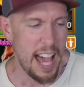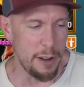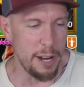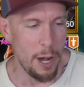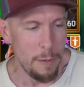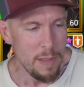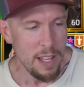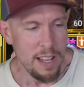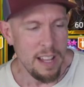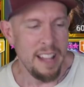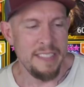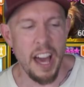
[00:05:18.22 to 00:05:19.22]
don't know,
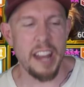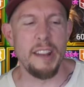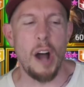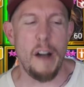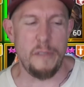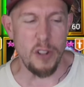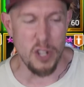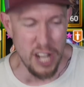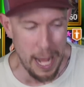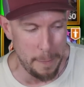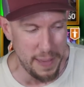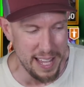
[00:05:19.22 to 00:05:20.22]
not an awful
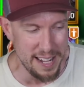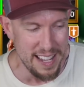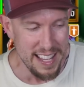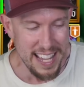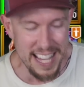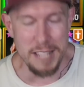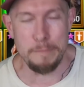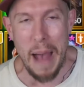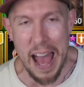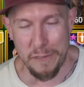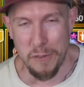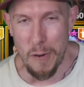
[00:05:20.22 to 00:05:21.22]
champion. He's
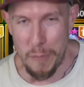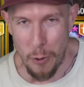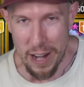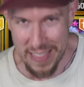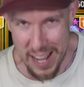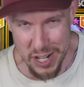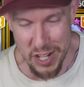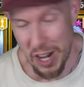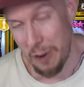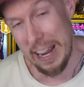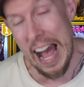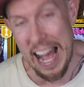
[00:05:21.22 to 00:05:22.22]
bad for a Void
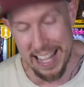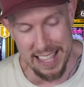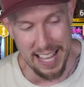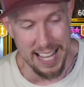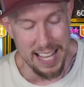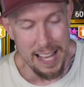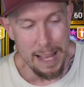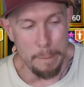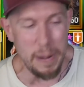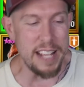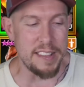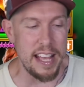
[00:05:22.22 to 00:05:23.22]
Legendary, I think.
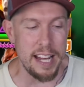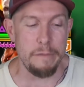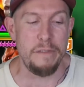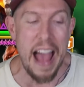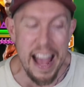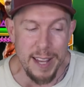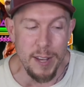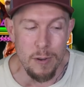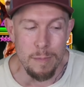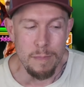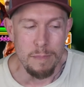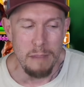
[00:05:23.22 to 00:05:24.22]
But he's in a
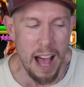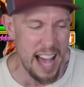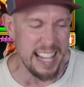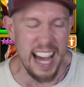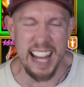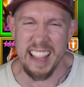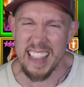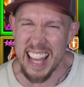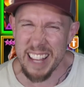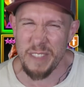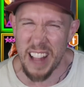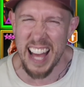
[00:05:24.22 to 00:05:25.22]
vacuum, I kind of
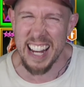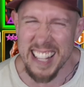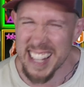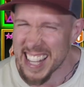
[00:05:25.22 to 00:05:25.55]
like Vlad. It's